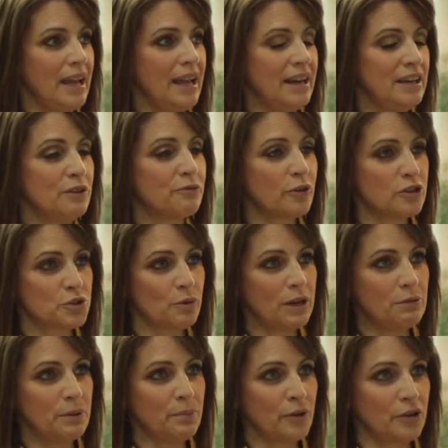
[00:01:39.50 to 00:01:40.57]
And in first
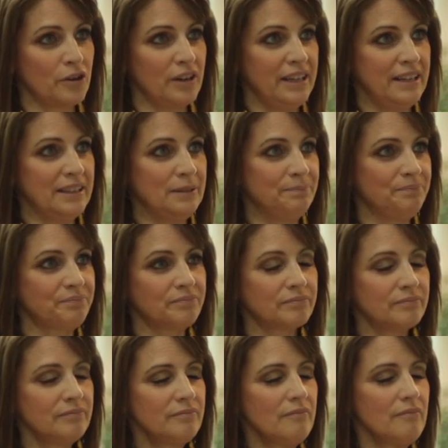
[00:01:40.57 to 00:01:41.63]
grade, we put her in
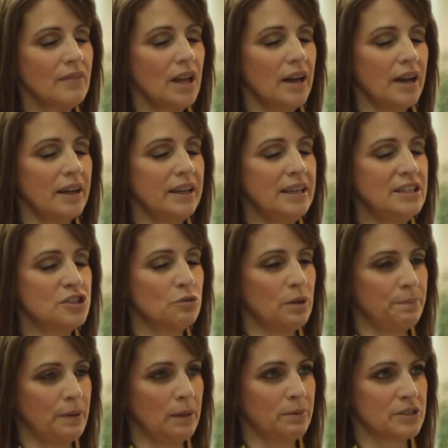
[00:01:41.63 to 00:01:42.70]
uh, into
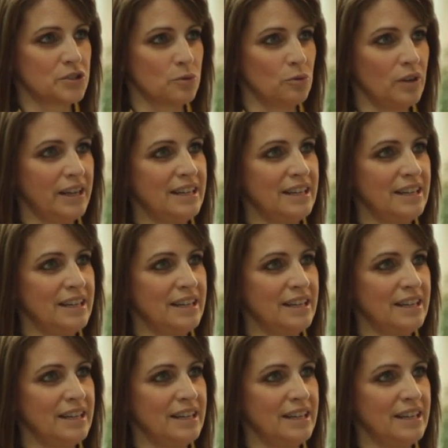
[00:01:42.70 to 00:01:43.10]
a public school.